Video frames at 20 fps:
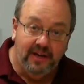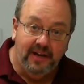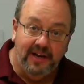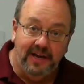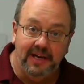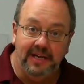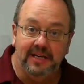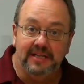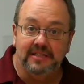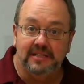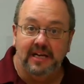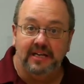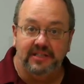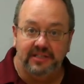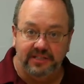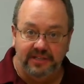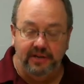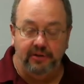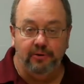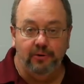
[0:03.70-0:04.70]
It is a
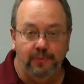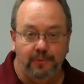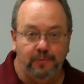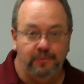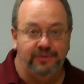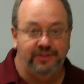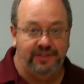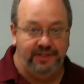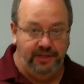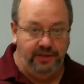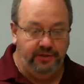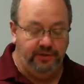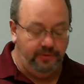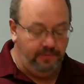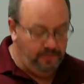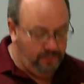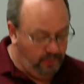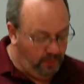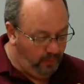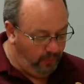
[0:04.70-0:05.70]
sterile
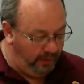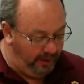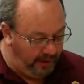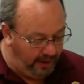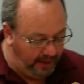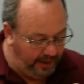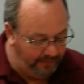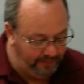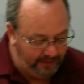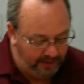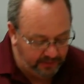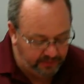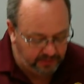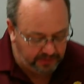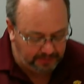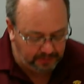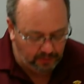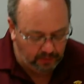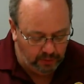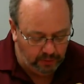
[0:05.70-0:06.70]
procedure. We have a
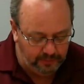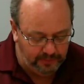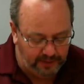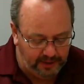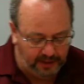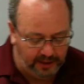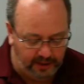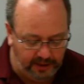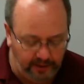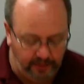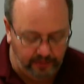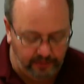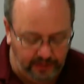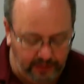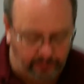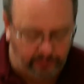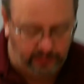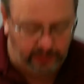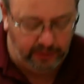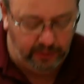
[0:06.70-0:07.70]
triple lumen here that
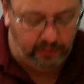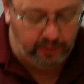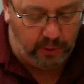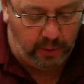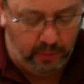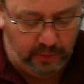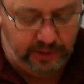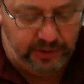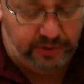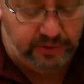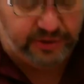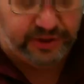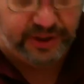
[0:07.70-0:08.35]
we are going to